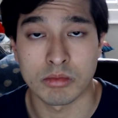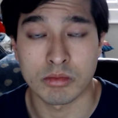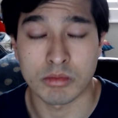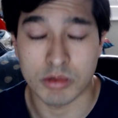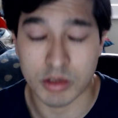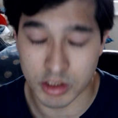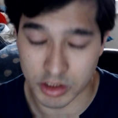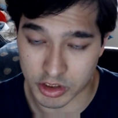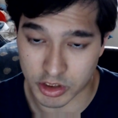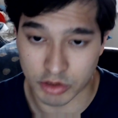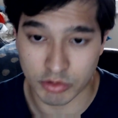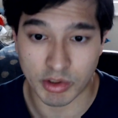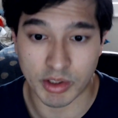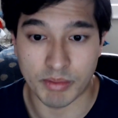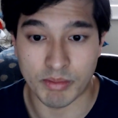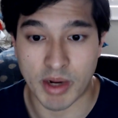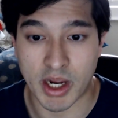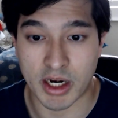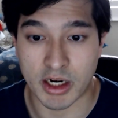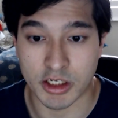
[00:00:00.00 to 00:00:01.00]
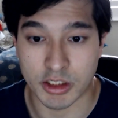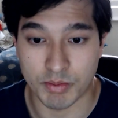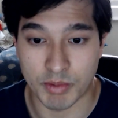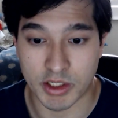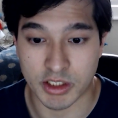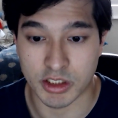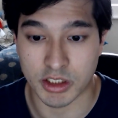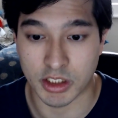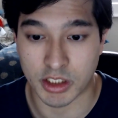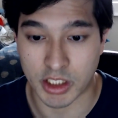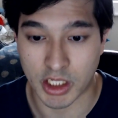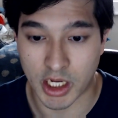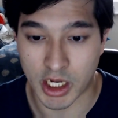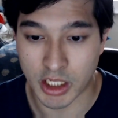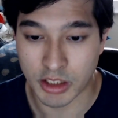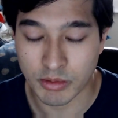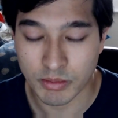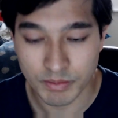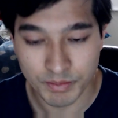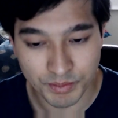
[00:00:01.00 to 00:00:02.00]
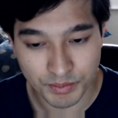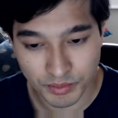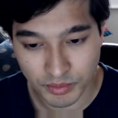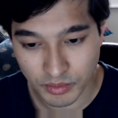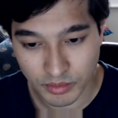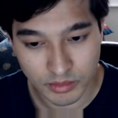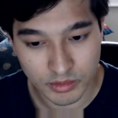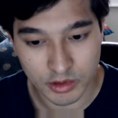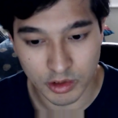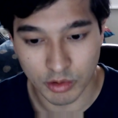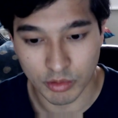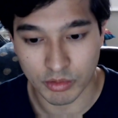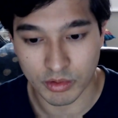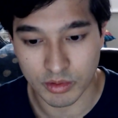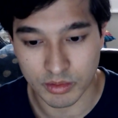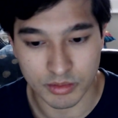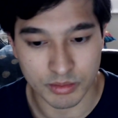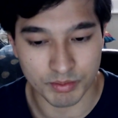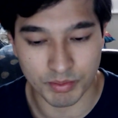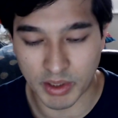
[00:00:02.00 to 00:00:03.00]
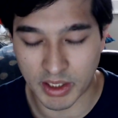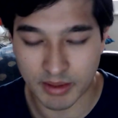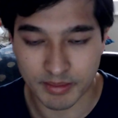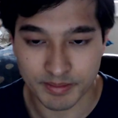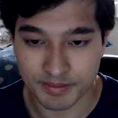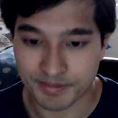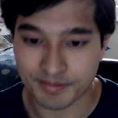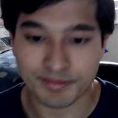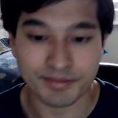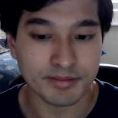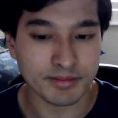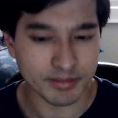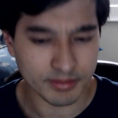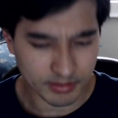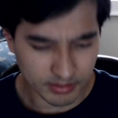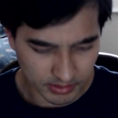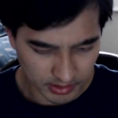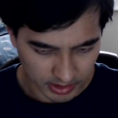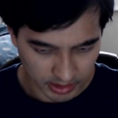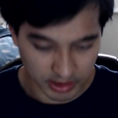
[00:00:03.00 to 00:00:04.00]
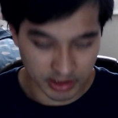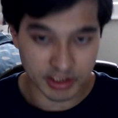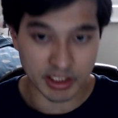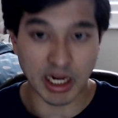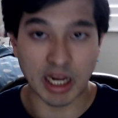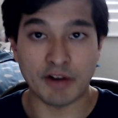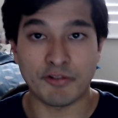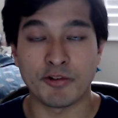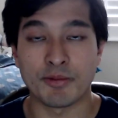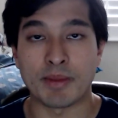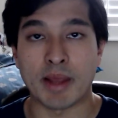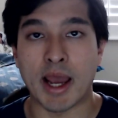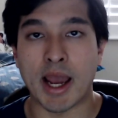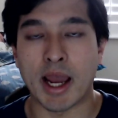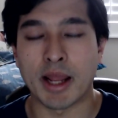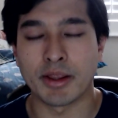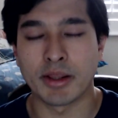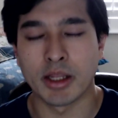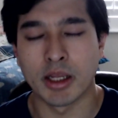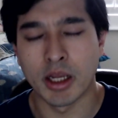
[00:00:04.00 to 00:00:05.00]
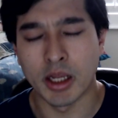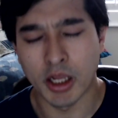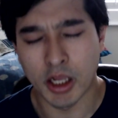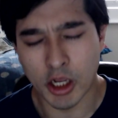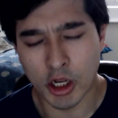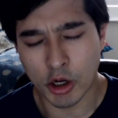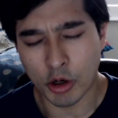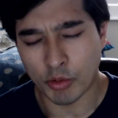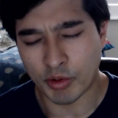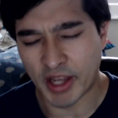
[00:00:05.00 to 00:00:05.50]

discreet manner as best he can. But aside from that, we